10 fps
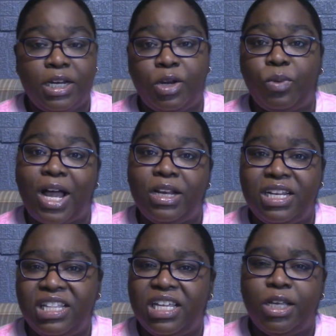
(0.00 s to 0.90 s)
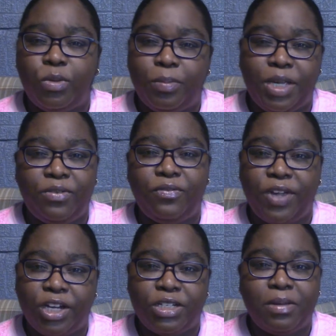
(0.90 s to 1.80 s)
You know, I didn't think it would be
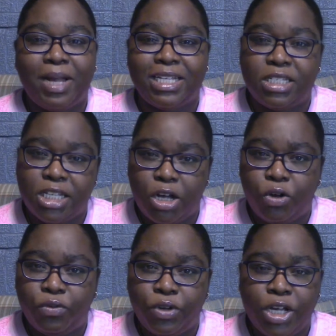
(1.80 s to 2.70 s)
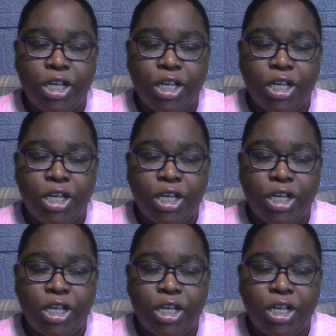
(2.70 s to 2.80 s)
fair to myself